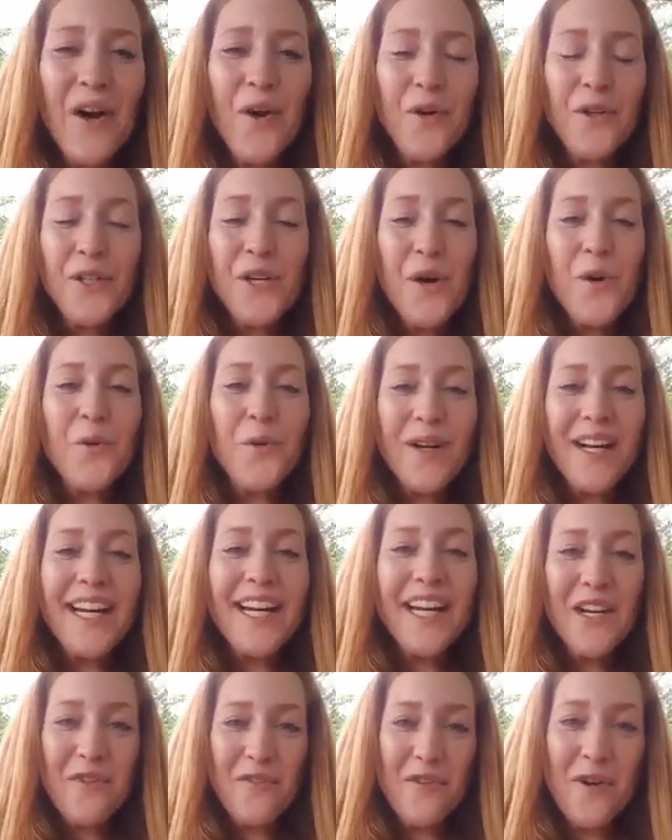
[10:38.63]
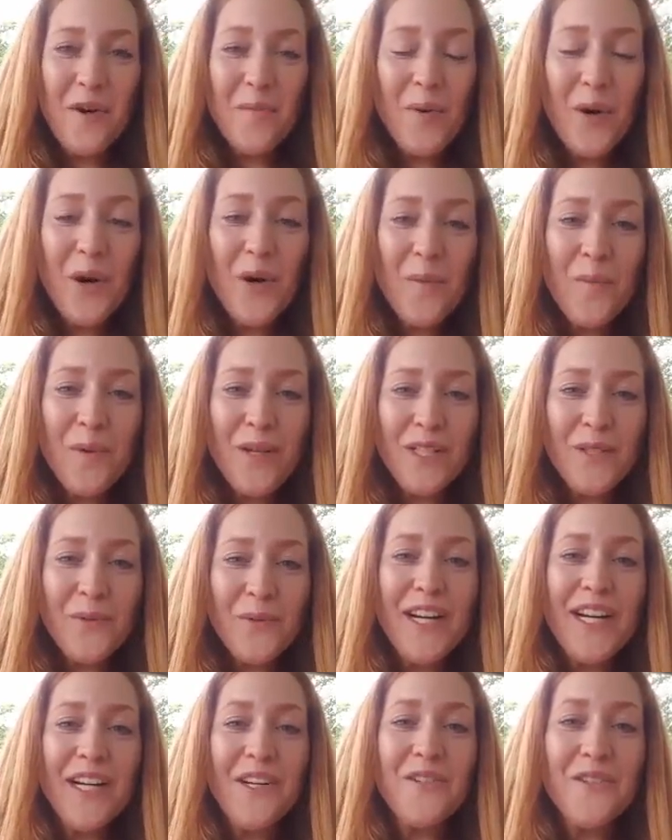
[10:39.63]
You know, we're here for a purpose.
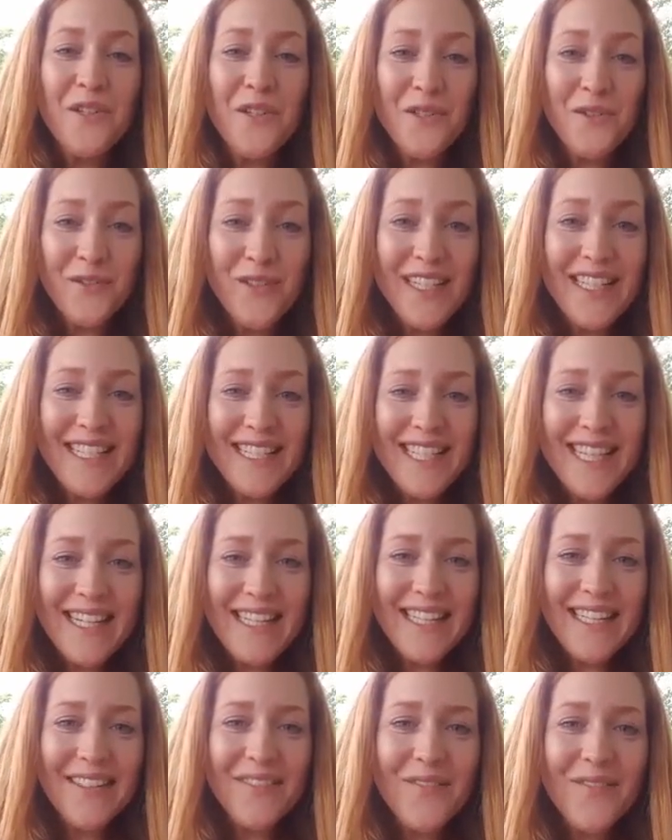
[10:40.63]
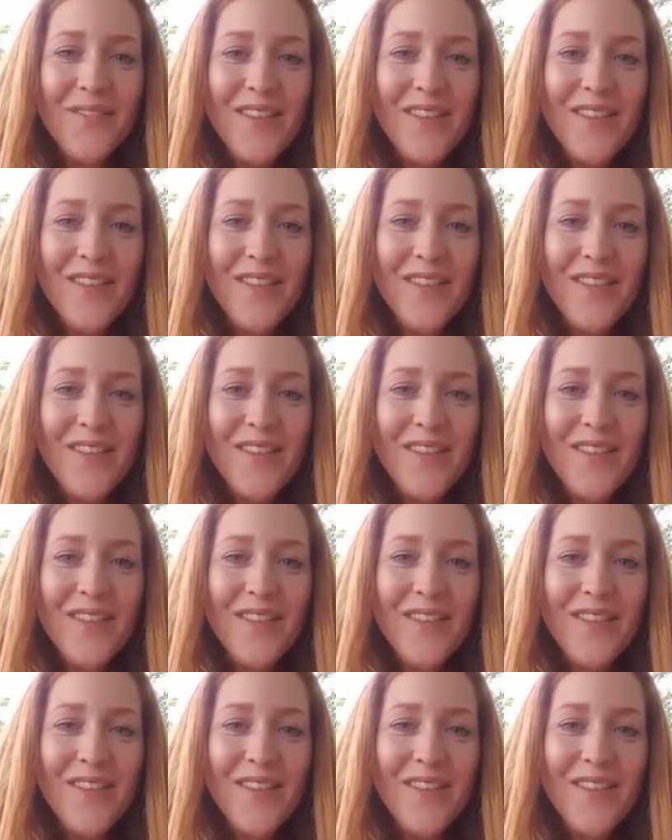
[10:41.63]
We're here for a reason.